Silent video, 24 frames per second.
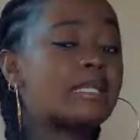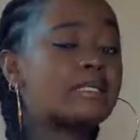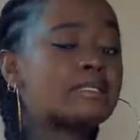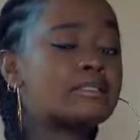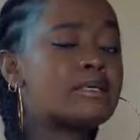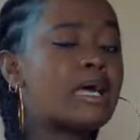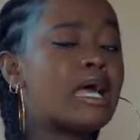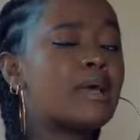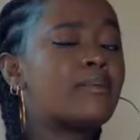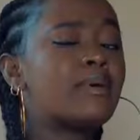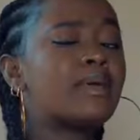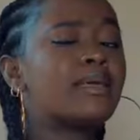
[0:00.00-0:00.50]
By the
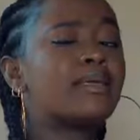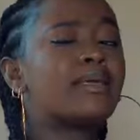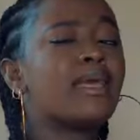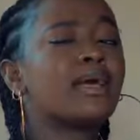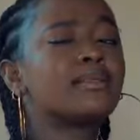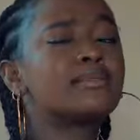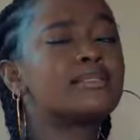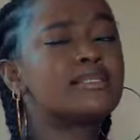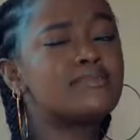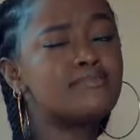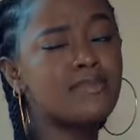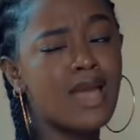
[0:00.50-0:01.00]
time he
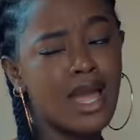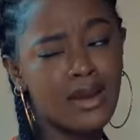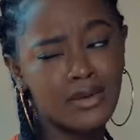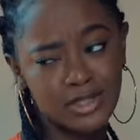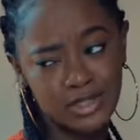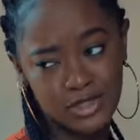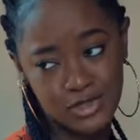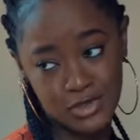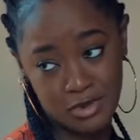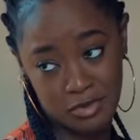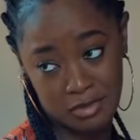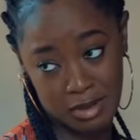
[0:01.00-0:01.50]
gets
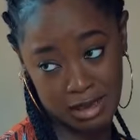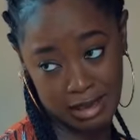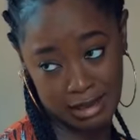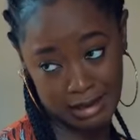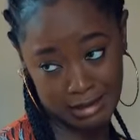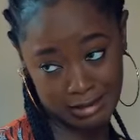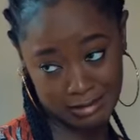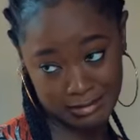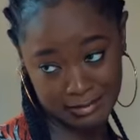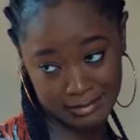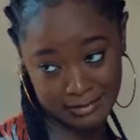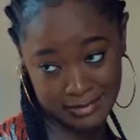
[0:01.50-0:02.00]
married to
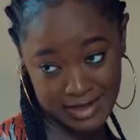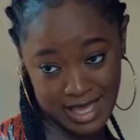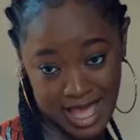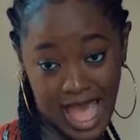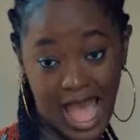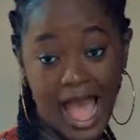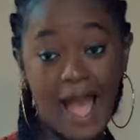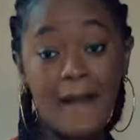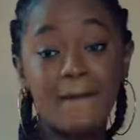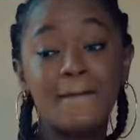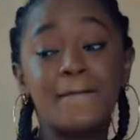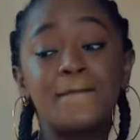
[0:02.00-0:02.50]
me
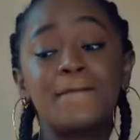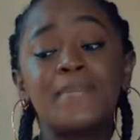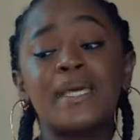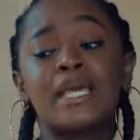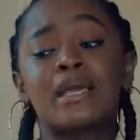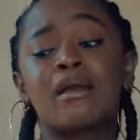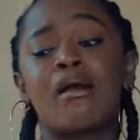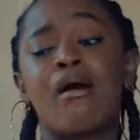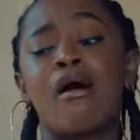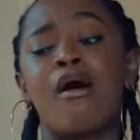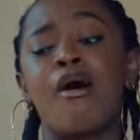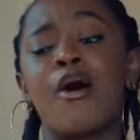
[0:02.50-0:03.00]
and
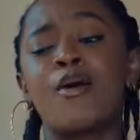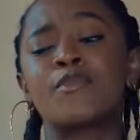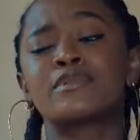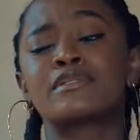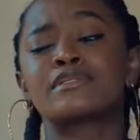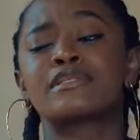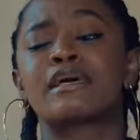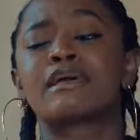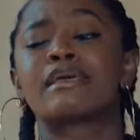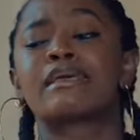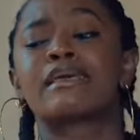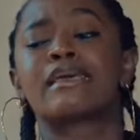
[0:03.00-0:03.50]

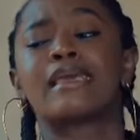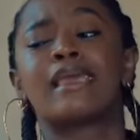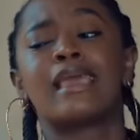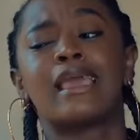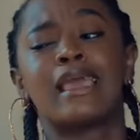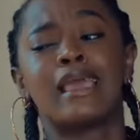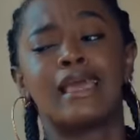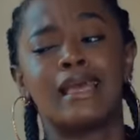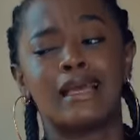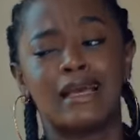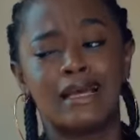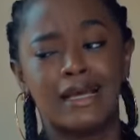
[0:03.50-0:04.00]
becomes the
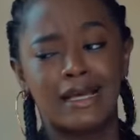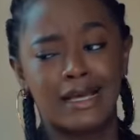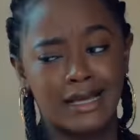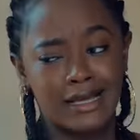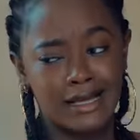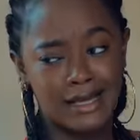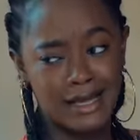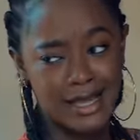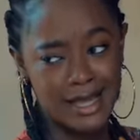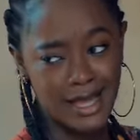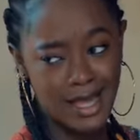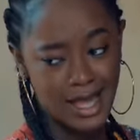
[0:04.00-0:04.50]

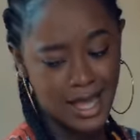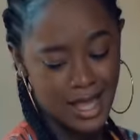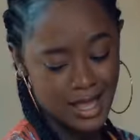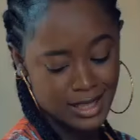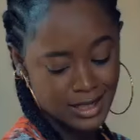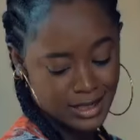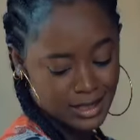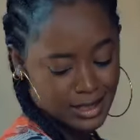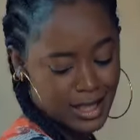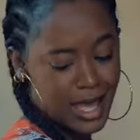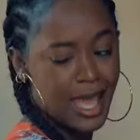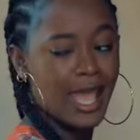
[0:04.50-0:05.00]
king,
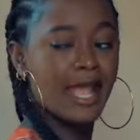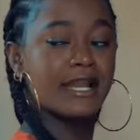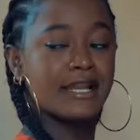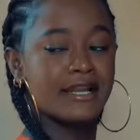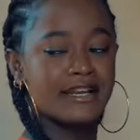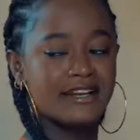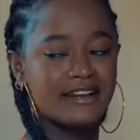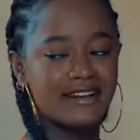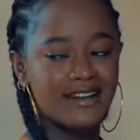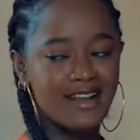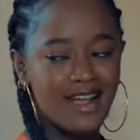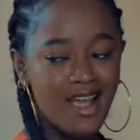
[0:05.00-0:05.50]

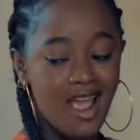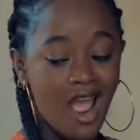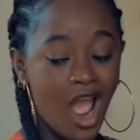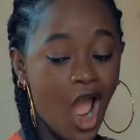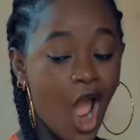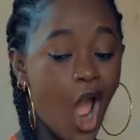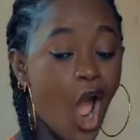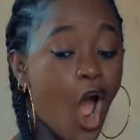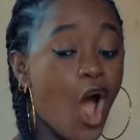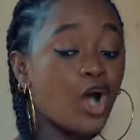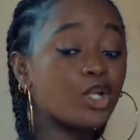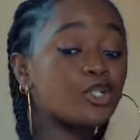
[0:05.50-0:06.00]
then
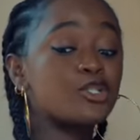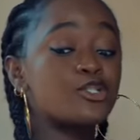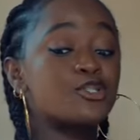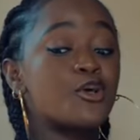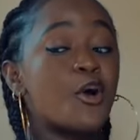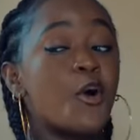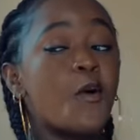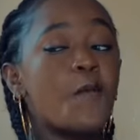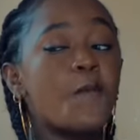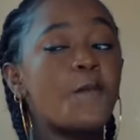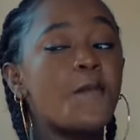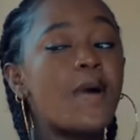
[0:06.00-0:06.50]

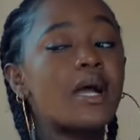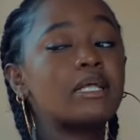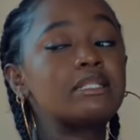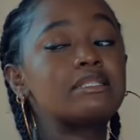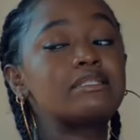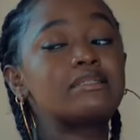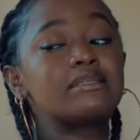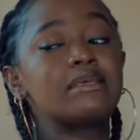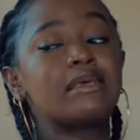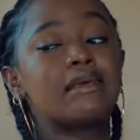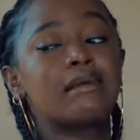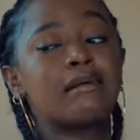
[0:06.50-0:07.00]

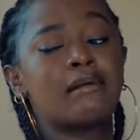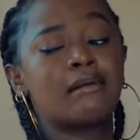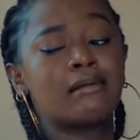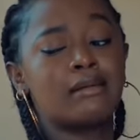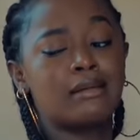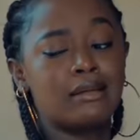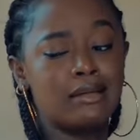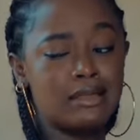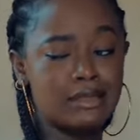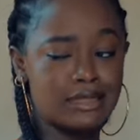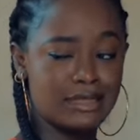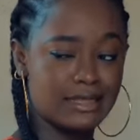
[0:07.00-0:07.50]
automatically
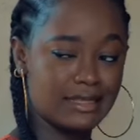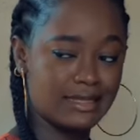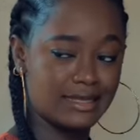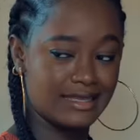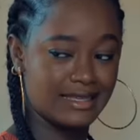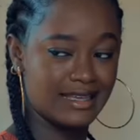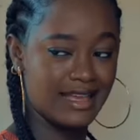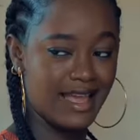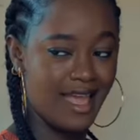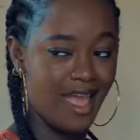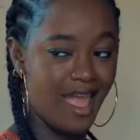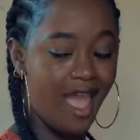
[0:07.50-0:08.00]

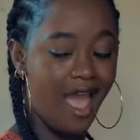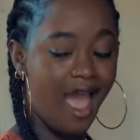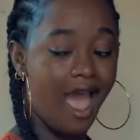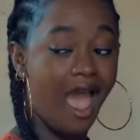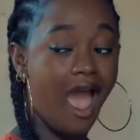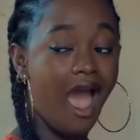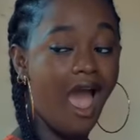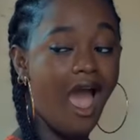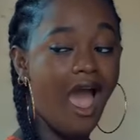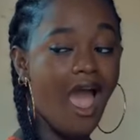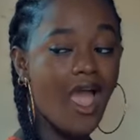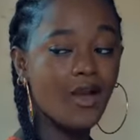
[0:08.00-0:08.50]

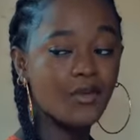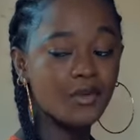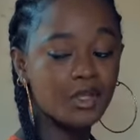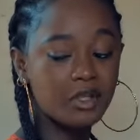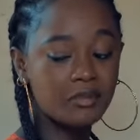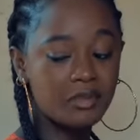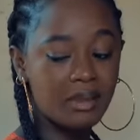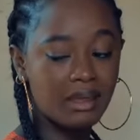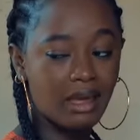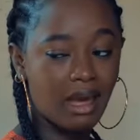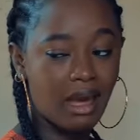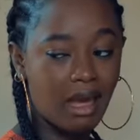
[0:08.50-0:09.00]
I
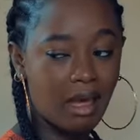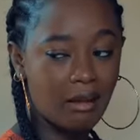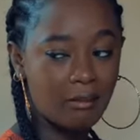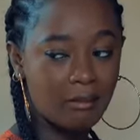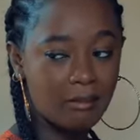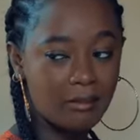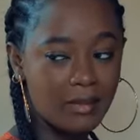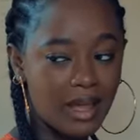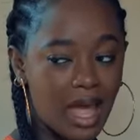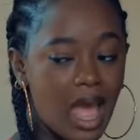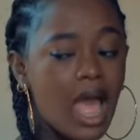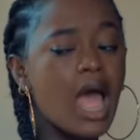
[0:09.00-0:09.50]
will
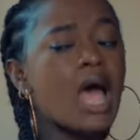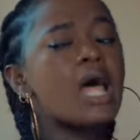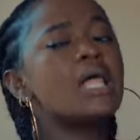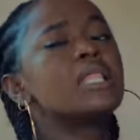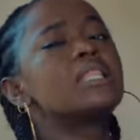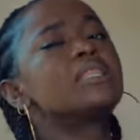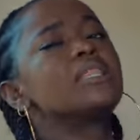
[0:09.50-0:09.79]
become